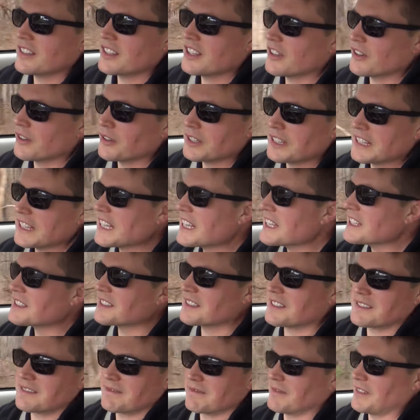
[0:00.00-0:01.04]
you know, at
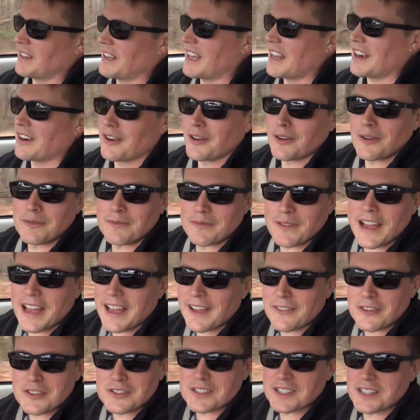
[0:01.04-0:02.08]
least, I don't know,
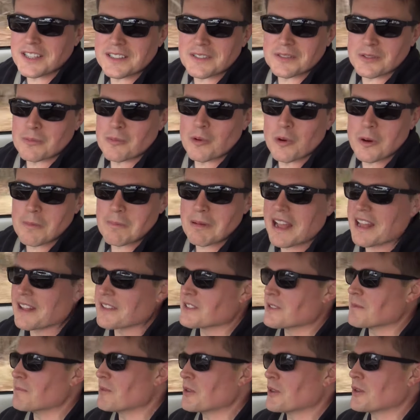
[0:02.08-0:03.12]
five or six or more
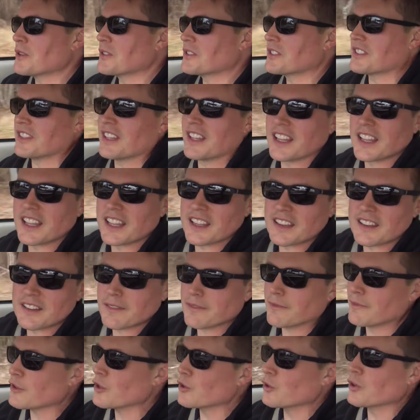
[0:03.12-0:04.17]
pounds of boost and
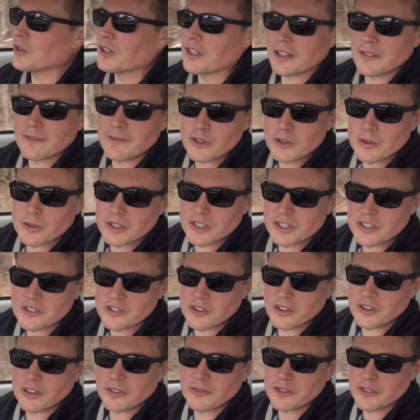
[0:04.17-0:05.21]
fuel and fuel
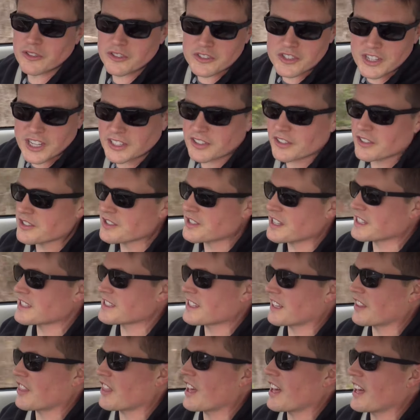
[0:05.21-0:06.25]
control, fuel injectors, things
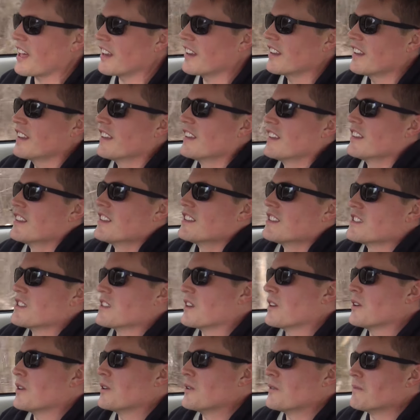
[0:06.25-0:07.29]
like that.
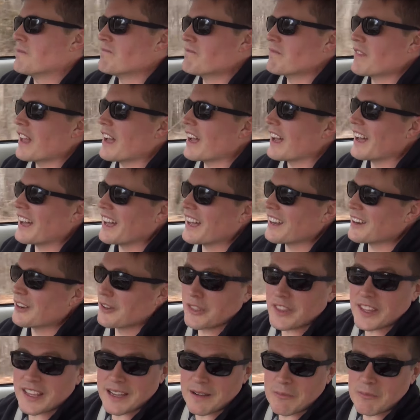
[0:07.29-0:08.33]
So I
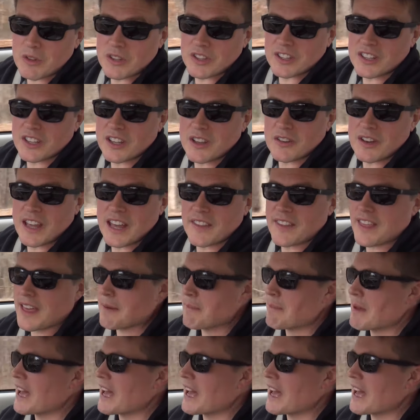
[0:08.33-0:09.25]
don't think I'm willing to go down that